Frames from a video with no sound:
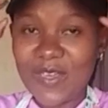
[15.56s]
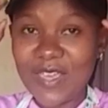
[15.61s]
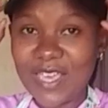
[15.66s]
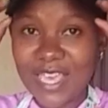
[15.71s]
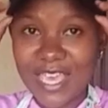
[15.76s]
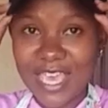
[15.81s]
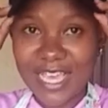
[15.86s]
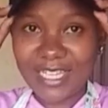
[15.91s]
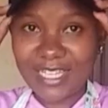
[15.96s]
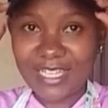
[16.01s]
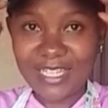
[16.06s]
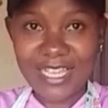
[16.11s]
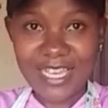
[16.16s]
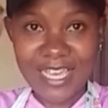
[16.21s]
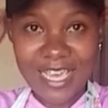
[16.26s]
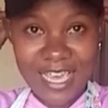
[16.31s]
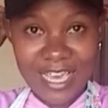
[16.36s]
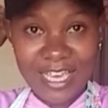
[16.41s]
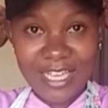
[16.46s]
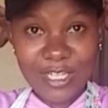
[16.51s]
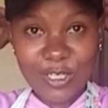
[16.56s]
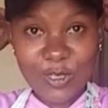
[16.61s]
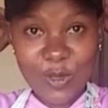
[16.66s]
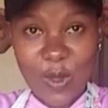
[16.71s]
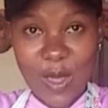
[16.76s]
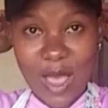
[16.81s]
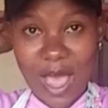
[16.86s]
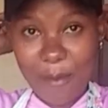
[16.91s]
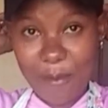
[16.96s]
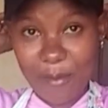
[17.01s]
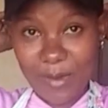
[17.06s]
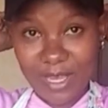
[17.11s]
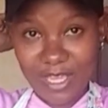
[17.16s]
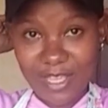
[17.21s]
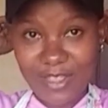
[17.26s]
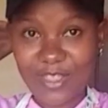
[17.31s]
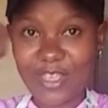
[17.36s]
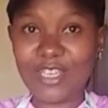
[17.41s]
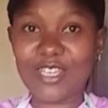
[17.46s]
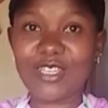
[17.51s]
Yes, so I'm
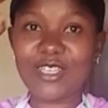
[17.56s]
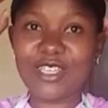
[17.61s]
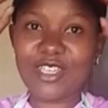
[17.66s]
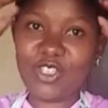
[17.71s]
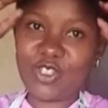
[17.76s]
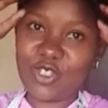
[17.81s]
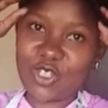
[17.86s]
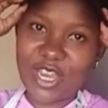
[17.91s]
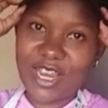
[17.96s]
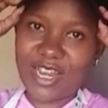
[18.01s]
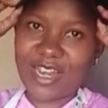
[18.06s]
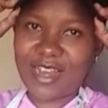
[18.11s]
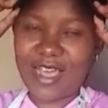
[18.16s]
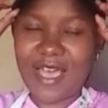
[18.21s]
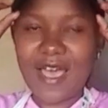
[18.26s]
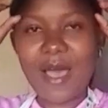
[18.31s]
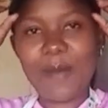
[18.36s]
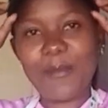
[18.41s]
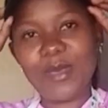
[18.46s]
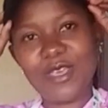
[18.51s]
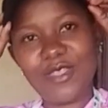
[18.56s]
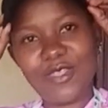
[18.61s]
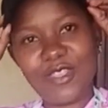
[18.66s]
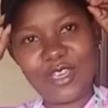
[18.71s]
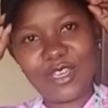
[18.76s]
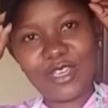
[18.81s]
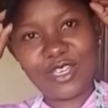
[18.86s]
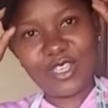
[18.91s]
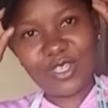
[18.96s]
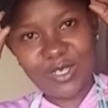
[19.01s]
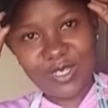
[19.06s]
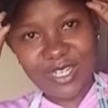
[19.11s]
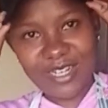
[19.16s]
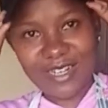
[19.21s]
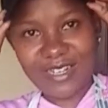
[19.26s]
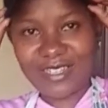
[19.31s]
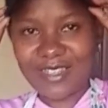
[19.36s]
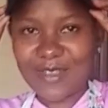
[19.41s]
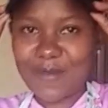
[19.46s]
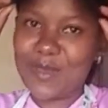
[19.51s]
in the kitchen.
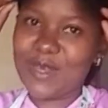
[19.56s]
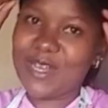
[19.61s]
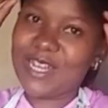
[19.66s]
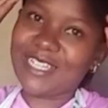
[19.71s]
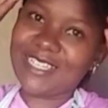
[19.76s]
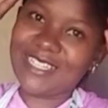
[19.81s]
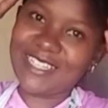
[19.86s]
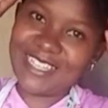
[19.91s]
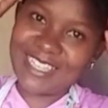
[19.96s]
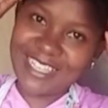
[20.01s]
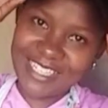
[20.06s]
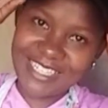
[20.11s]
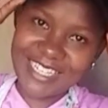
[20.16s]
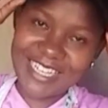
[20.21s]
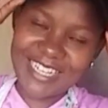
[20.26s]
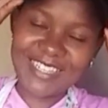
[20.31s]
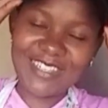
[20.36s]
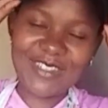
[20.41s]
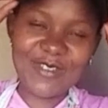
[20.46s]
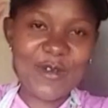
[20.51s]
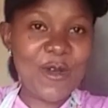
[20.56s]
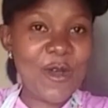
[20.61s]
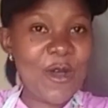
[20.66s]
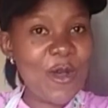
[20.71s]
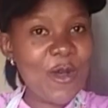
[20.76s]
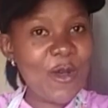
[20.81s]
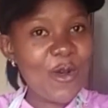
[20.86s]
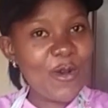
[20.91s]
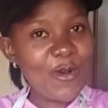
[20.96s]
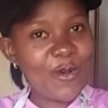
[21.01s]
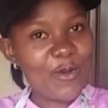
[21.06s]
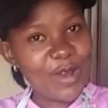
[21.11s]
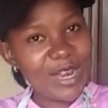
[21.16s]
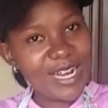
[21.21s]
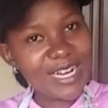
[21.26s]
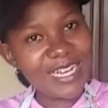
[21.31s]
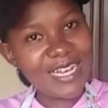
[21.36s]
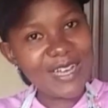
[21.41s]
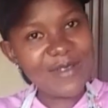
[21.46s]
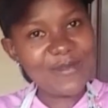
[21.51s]
Sabina's kitchen. So
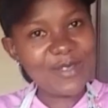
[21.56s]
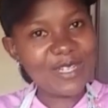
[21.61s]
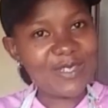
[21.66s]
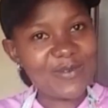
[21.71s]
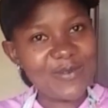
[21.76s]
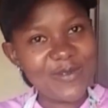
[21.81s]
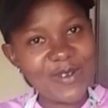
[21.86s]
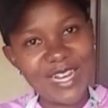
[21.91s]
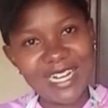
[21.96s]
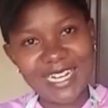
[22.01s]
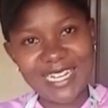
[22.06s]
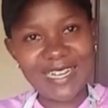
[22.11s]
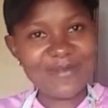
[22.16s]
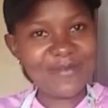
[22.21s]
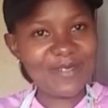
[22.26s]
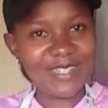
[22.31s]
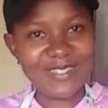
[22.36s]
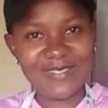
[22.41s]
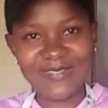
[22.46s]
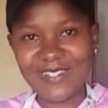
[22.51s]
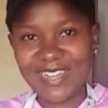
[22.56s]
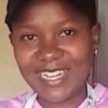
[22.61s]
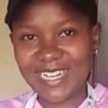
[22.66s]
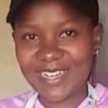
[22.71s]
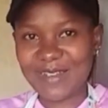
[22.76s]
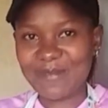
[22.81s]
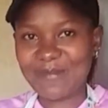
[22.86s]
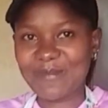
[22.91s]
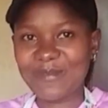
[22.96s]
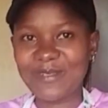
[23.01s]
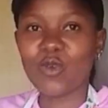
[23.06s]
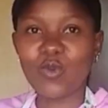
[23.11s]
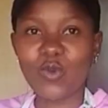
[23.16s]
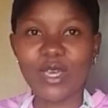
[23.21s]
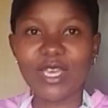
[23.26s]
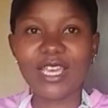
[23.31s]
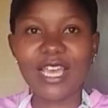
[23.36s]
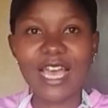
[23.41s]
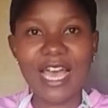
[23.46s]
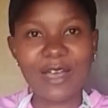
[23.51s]
welcome and welcome and welcome.
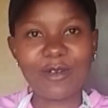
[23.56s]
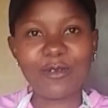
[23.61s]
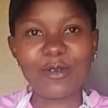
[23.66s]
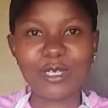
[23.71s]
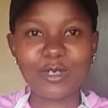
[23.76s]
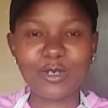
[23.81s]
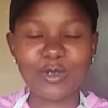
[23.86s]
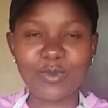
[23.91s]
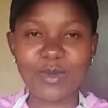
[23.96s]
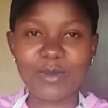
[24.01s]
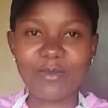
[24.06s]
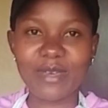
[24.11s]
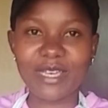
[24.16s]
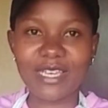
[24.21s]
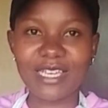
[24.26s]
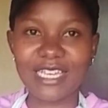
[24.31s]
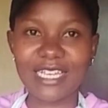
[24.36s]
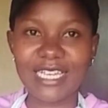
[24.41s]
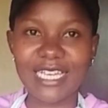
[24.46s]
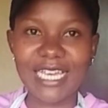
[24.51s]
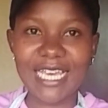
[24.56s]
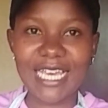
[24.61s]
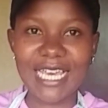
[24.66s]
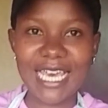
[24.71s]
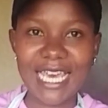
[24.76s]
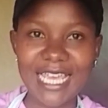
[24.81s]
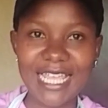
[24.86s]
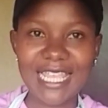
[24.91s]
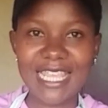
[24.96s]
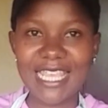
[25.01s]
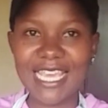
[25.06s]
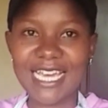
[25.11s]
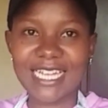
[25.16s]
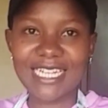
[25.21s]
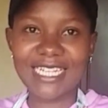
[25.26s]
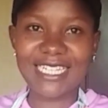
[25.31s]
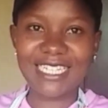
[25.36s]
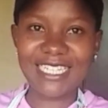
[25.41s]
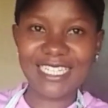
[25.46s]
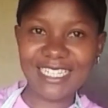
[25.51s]
We are going to be making
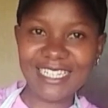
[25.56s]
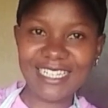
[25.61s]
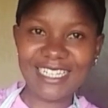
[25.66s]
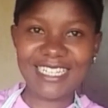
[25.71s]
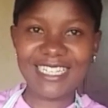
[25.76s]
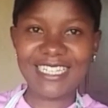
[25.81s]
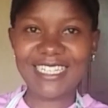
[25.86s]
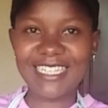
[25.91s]
Kenyan tea.